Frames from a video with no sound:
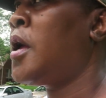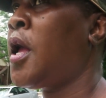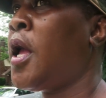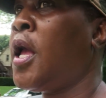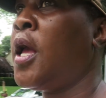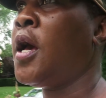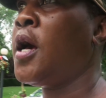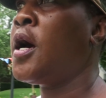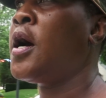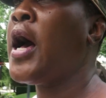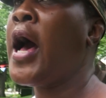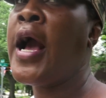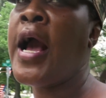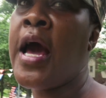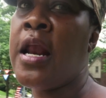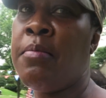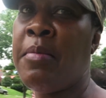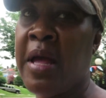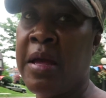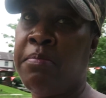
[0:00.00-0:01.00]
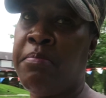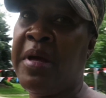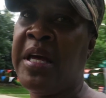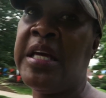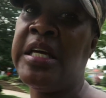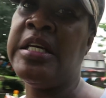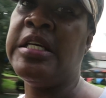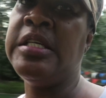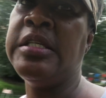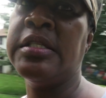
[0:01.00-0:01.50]
And I gotta make
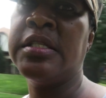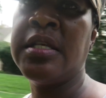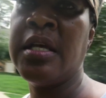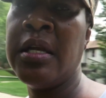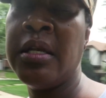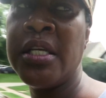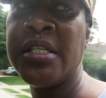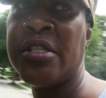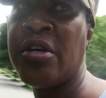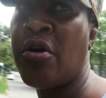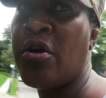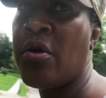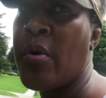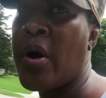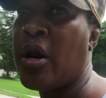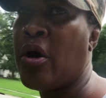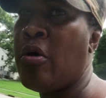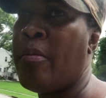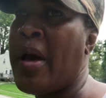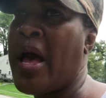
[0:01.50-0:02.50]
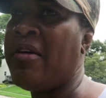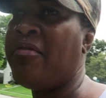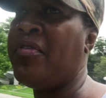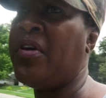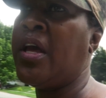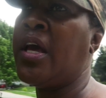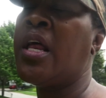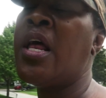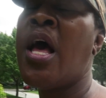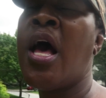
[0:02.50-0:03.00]
beans. Let's turn around and go back
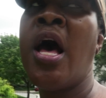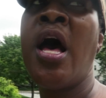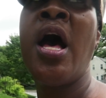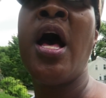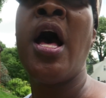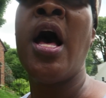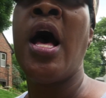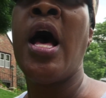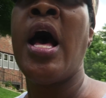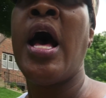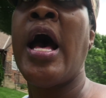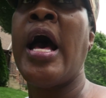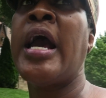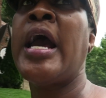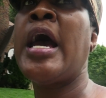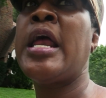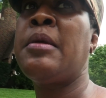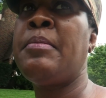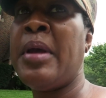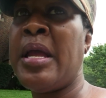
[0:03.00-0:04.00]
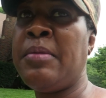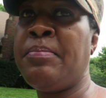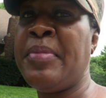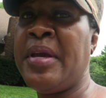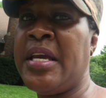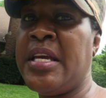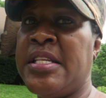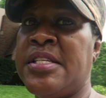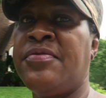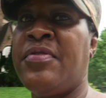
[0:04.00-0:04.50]
then. I gotta make
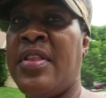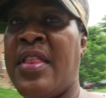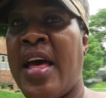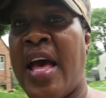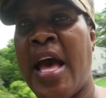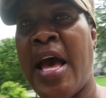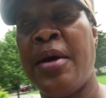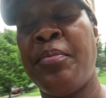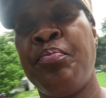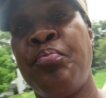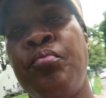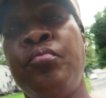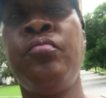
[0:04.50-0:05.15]
beans for that.